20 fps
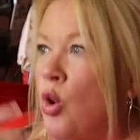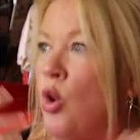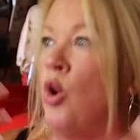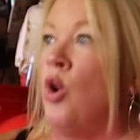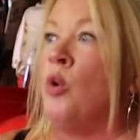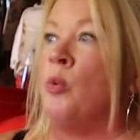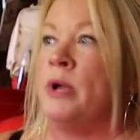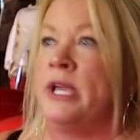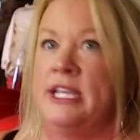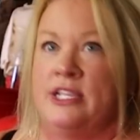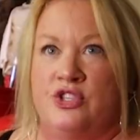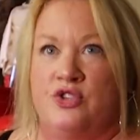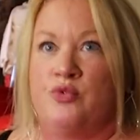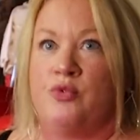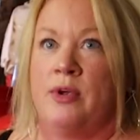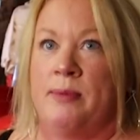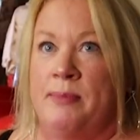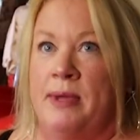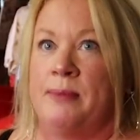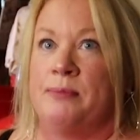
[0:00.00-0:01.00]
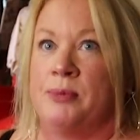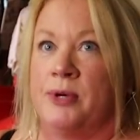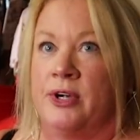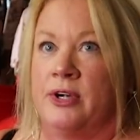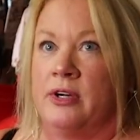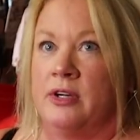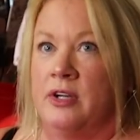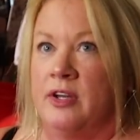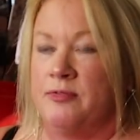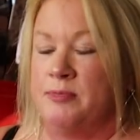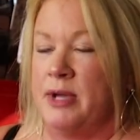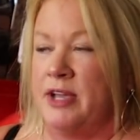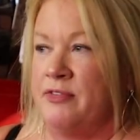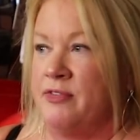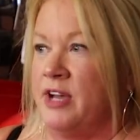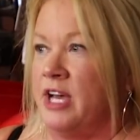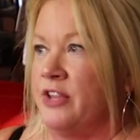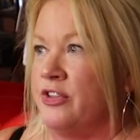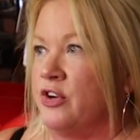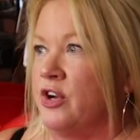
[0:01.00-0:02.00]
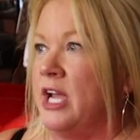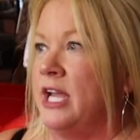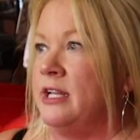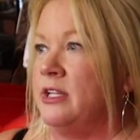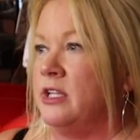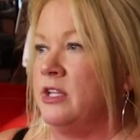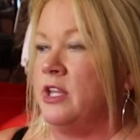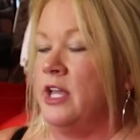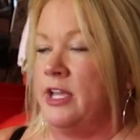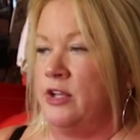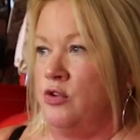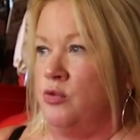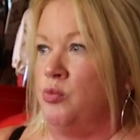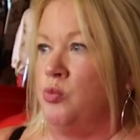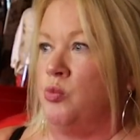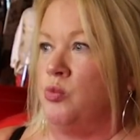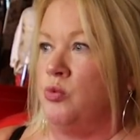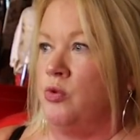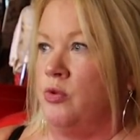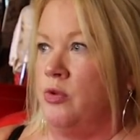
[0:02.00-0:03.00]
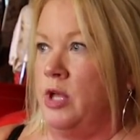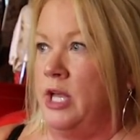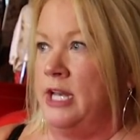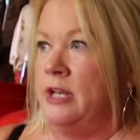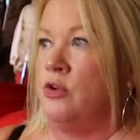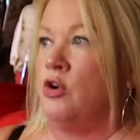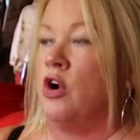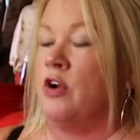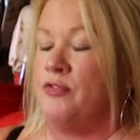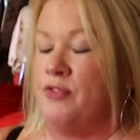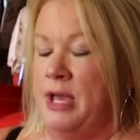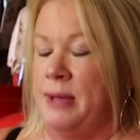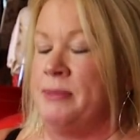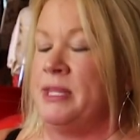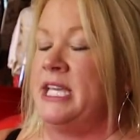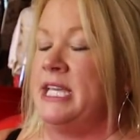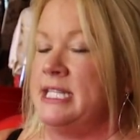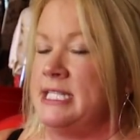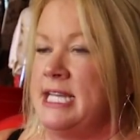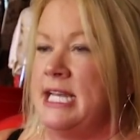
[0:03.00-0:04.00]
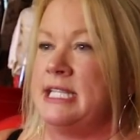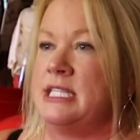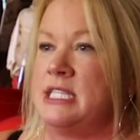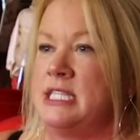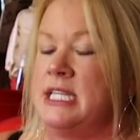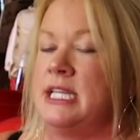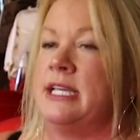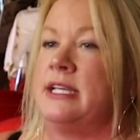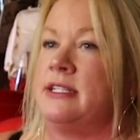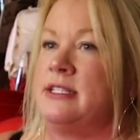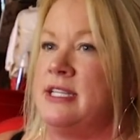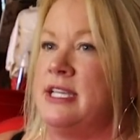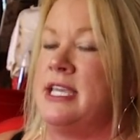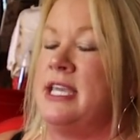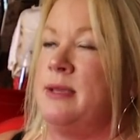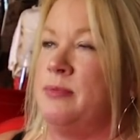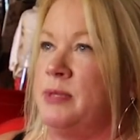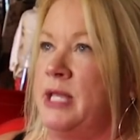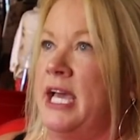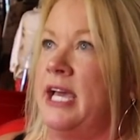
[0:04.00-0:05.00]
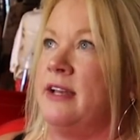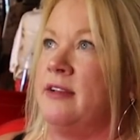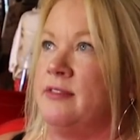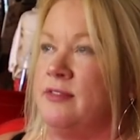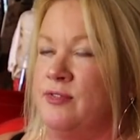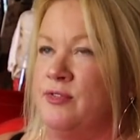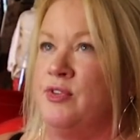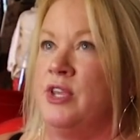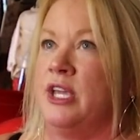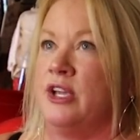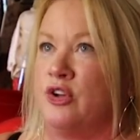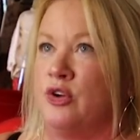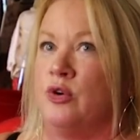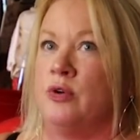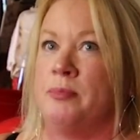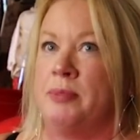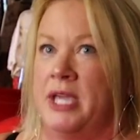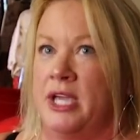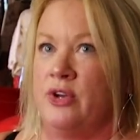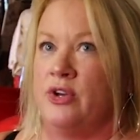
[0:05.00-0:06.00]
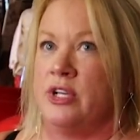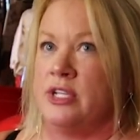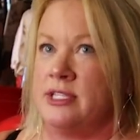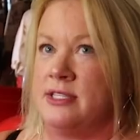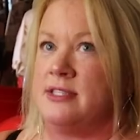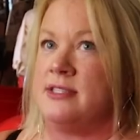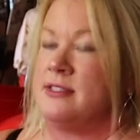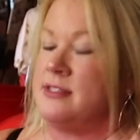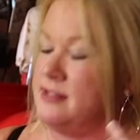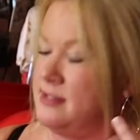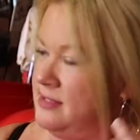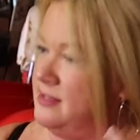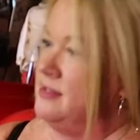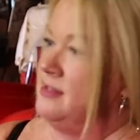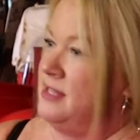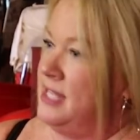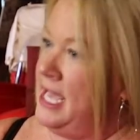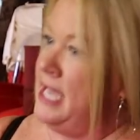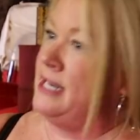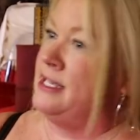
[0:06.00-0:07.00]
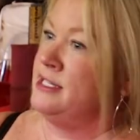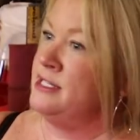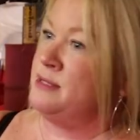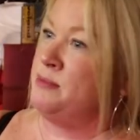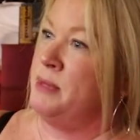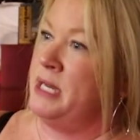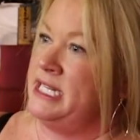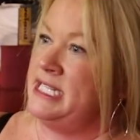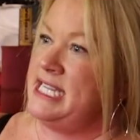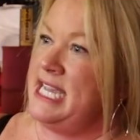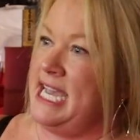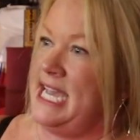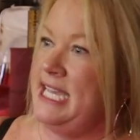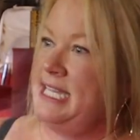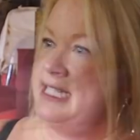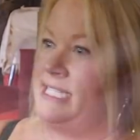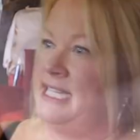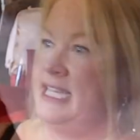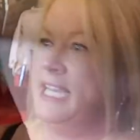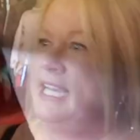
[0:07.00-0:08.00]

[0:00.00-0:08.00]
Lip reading: always remember of my father. And our family intends to keep that vehicle because that is my dad.